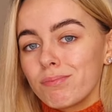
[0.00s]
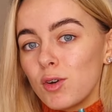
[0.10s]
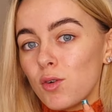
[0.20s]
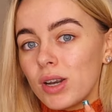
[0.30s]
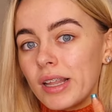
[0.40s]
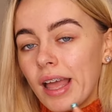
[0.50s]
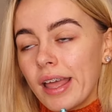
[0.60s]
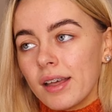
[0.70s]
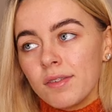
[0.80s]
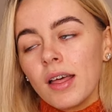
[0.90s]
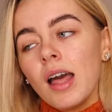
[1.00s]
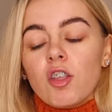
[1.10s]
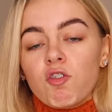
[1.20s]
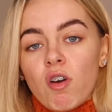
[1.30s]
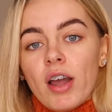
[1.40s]
ugly AF, I
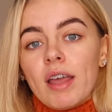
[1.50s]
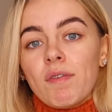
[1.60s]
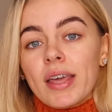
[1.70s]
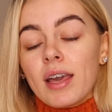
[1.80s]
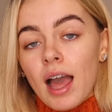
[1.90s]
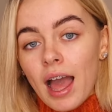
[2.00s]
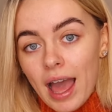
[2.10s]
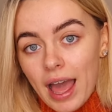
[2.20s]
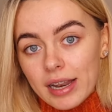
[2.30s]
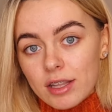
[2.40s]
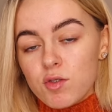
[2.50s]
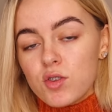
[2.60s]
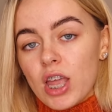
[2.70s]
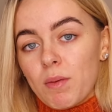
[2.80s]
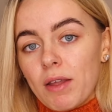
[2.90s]
try if I can to
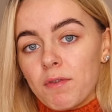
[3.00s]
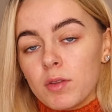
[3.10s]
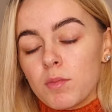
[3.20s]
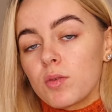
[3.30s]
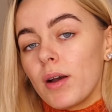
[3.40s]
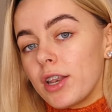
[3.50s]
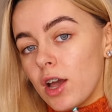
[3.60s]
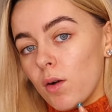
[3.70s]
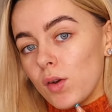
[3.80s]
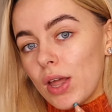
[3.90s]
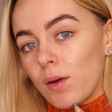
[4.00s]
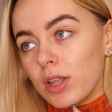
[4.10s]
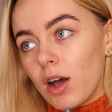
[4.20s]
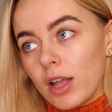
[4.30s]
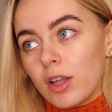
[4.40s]
stay away from them. So I know now
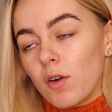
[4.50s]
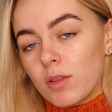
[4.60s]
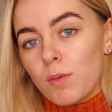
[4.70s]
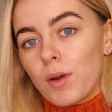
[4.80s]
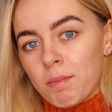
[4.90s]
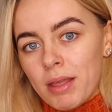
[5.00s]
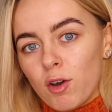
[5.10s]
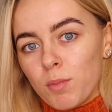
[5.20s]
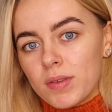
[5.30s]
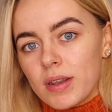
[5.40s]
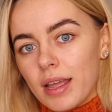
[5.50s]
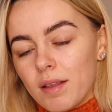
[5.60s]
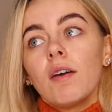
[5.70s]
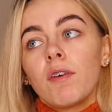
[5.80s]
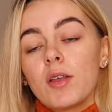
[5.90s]
that I'm going to be wearing makeup today.
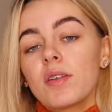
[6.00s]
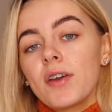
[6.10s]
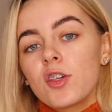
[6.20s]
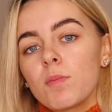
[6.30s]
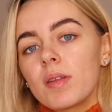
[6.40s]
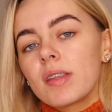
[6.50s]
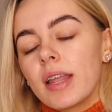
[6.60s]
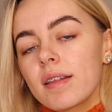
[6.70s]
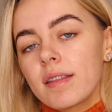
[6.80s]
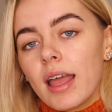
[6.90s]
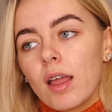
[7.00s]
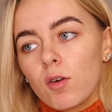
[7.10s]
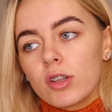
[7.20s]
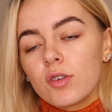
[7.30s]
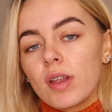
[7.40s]
If I use a facial mist the next day
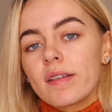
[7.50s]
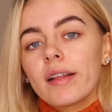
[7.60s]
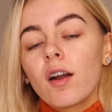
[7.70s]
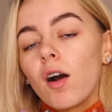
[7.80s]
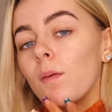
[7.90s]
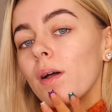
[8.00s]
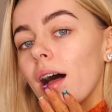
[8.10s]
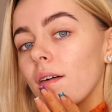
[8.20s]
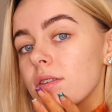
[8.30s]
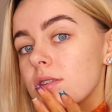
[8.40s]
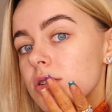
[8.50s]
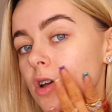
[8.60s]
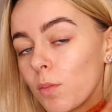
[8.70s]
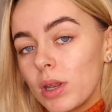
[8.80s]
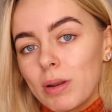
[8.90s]
or 2 days later, I will have
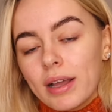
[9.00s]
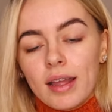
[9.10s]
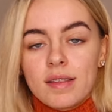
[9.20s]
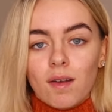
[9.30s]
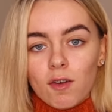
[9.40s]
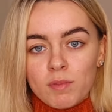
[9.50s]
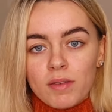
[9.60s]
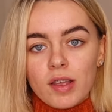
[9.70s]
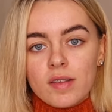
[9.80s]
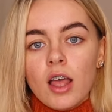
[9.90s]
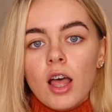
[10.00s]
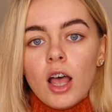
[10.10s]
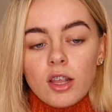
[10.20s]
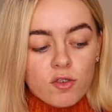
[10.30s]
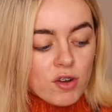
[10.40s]
so many blackheads all over my face. So I